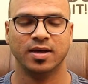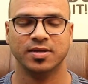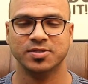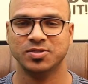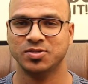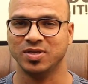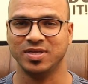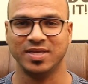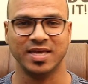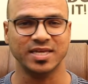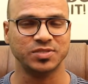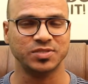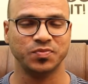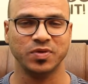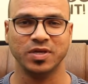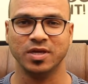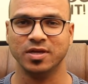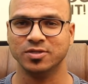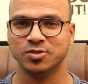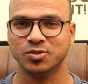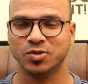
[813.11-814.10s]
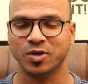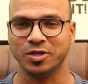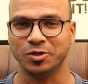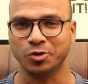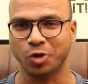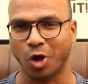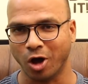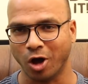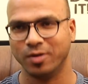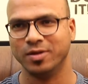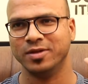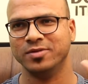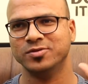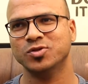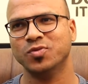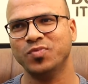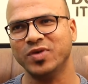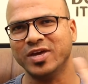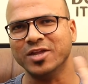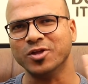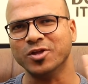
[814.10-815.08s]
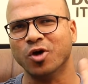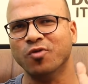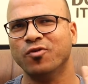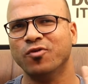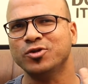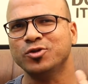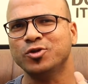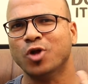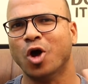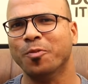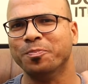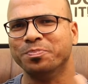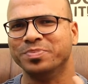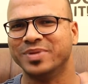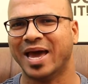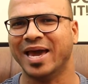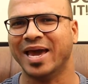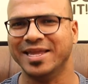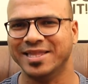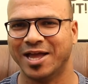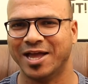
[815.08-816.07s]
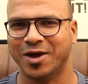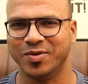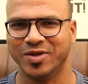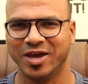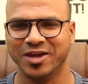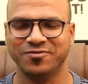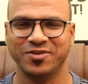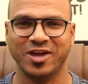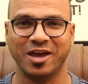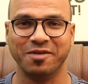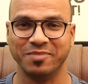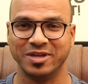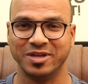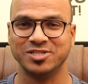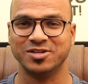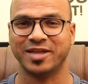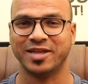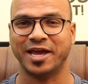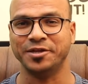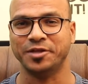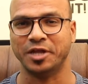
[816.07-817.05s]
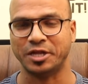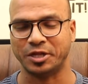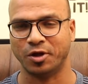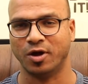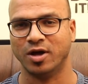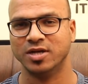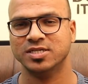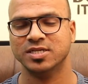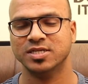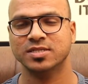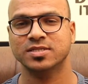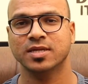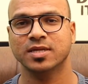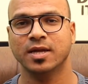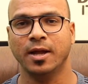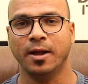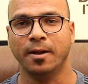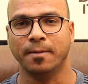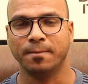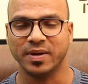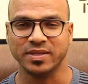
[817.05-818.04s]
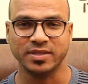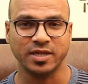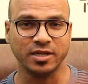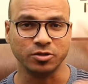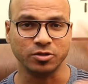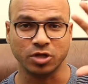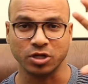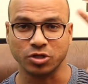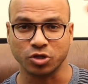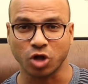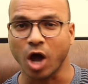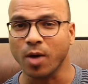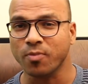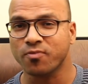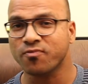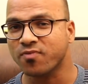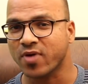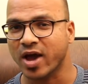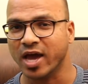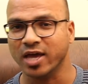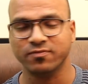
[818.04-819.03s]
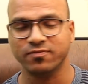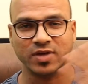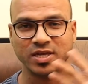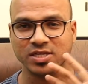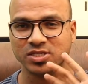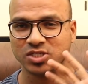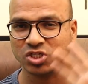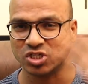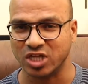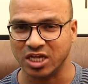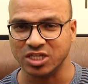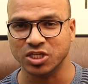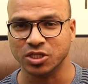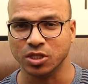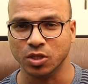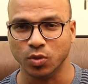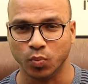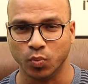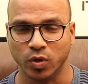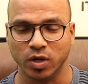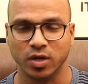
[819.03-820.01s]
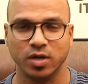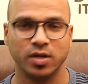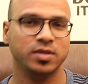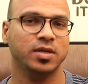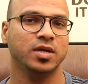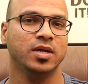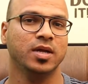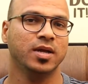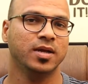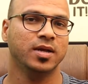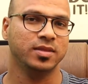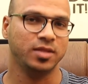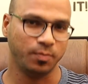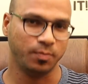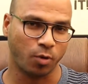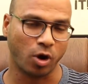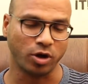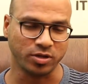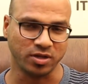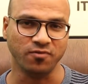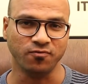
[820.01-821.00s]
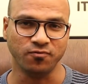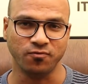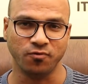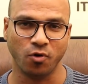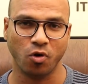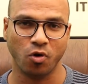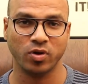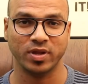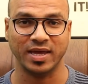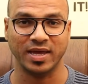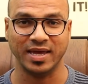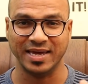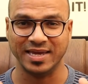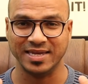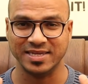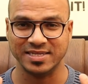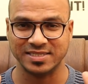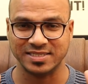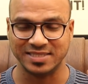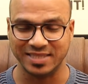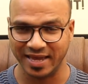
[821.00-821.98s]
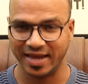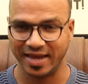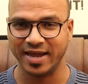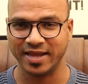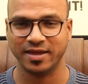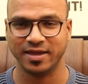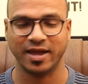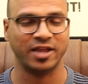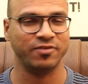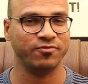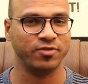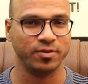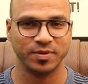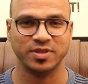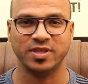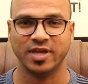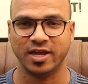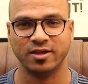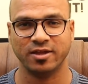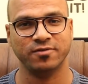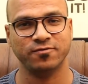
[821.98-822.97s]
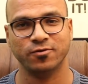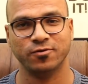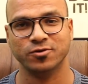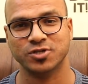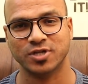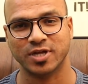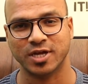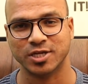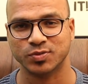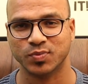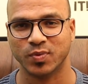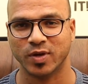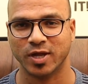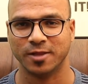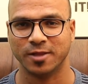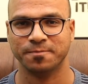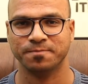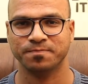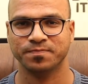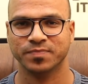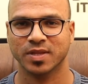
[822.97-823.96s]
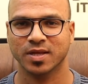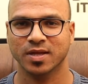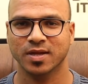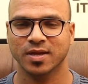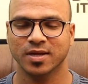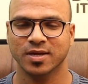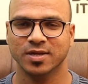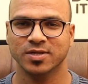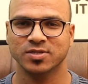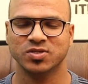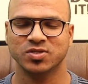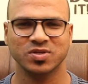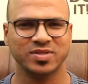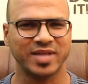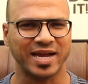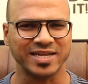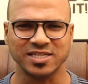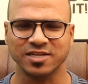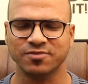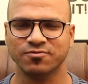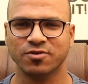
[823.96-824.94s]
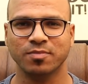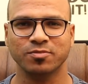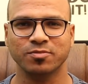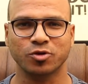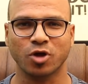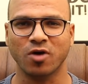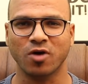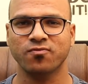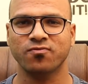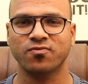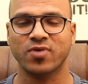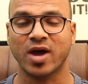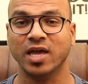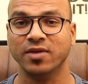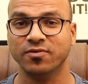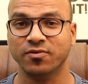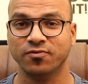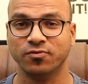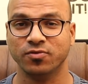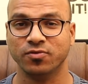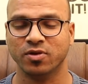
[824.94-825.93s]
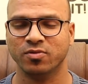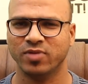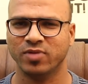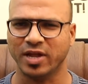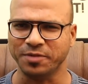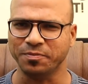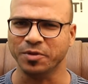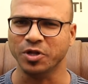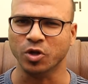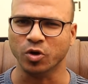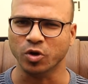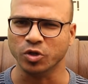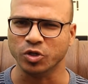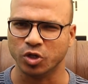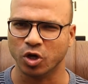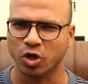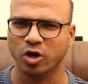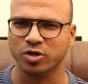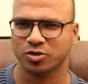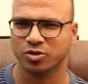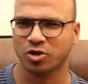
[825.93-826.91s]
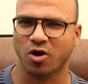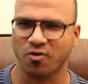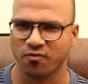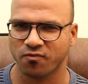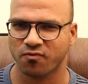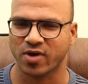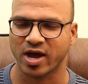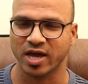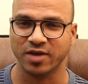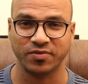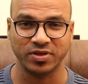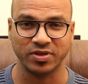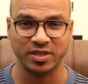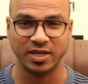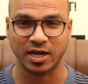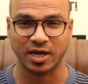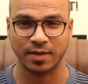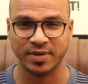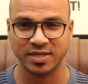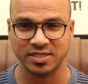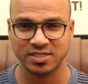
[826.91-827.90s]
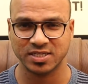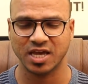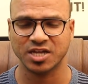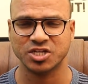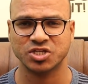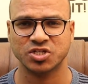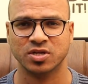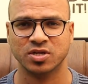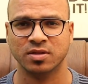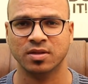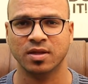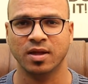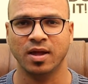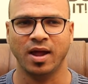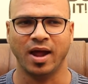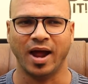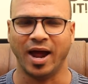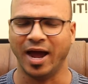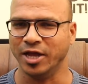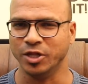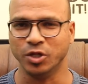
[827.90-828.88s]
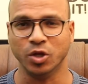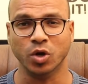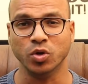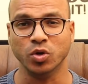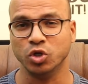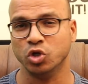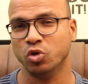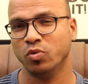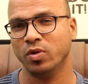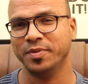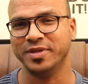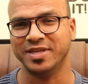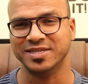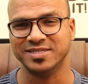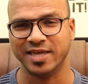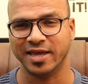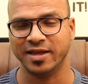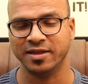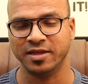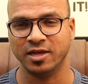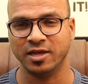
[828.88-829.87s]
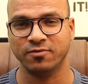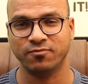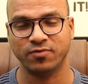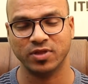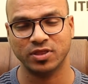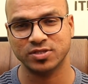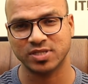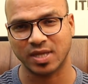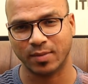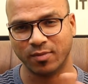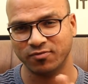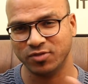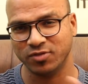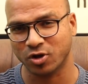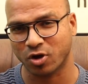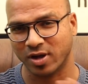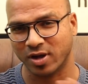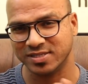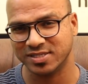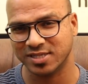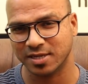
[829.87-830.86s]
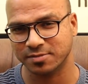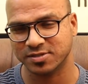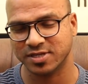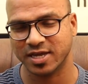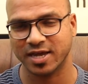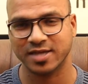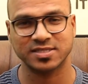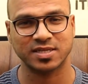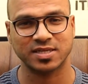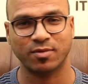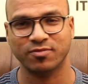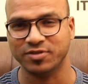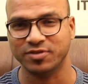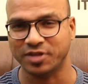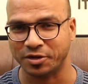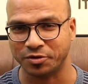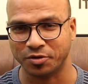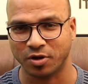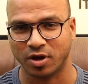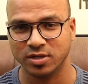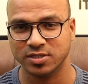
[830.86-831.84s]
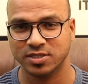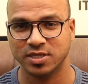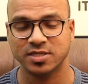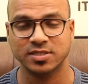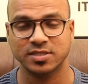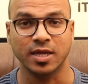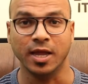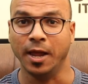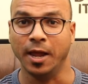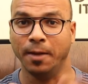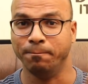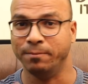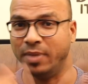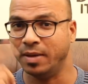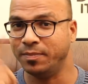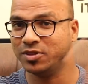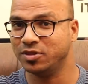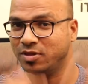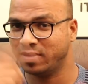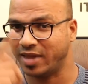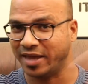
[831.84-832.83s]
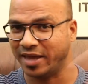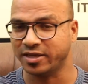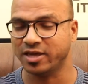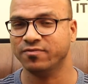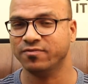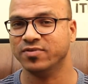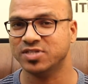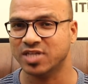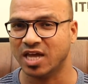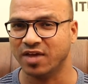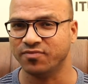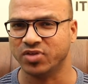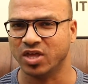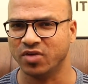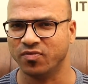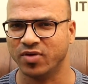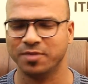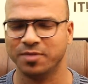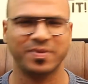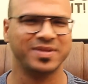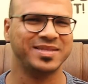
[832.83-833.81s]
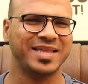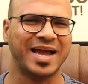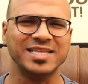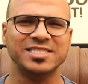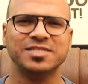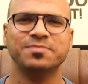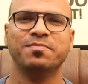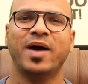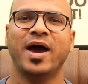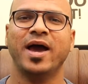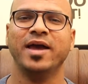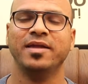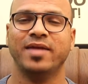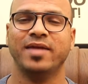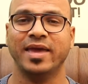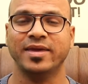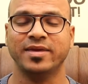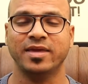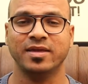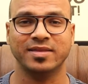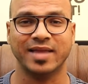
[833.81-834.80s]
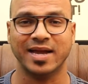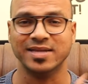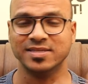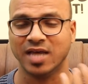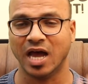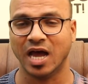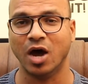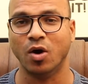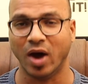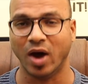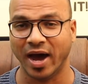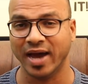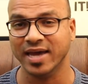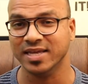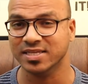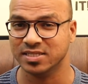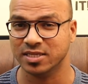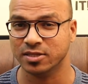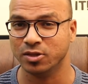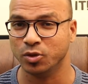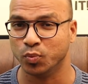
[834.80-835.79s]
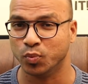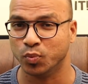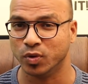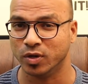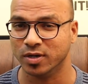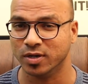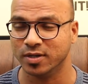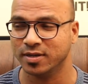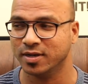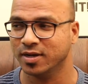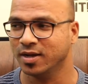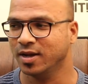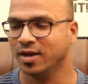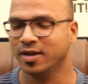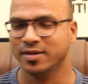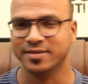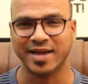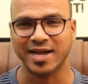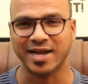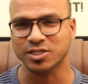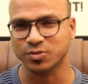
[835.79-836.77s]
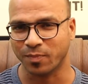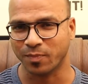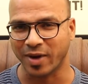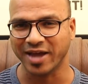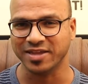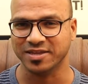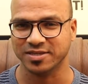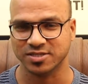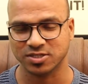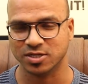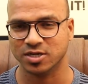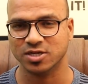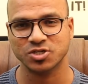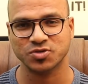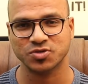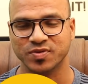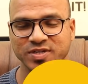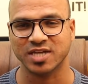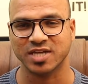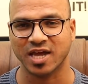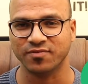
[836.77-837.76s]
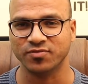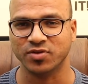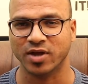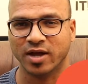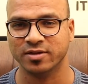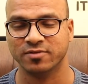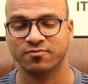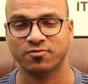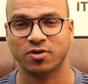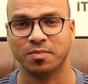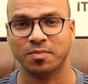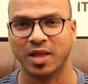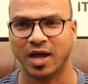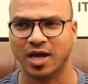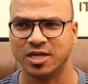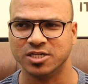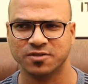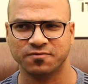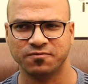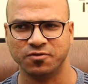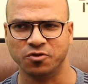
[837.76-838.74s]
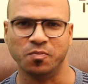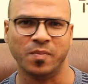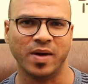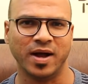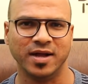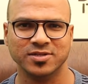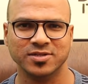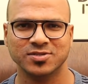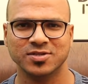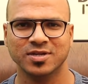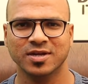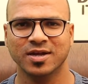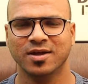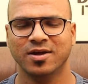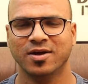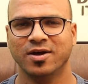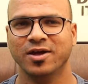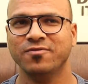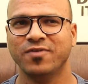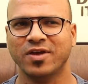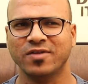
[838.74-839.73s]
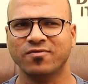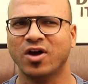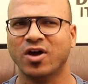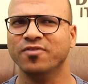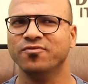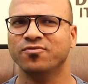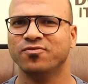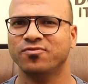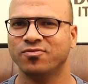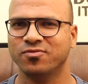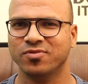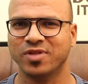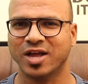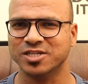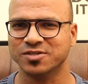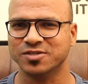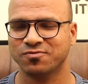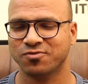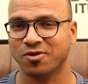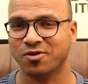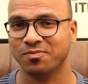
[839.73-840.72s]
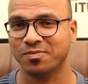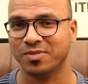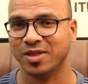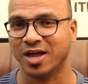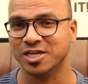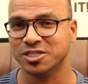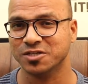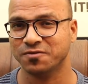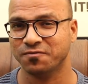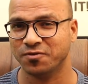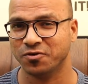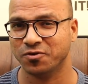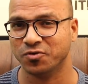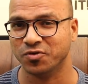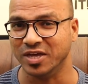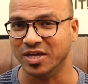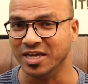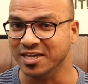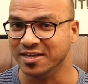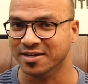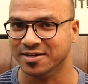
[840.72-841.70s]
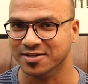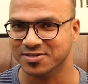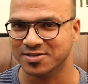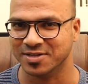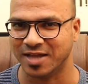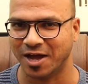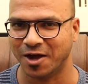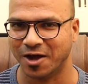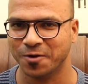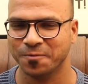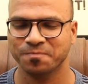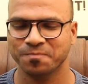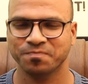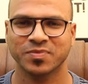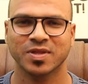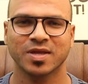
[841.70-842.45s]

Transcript: So we can go for top 9 now, right? We have mentioned 9 technologies, but then the top 5 is changing the world. The bottom 4 is there and will be there in future as well. So that's it from top 5. Let me know your top 5 in the comment section. I know you will be disagreeing with some of the concepts there, some of the technologies, maybe the ranking which I've given, but that's my ranking. That's how I see the world. That's my research which I've done from last few months. In fact, from last few years now.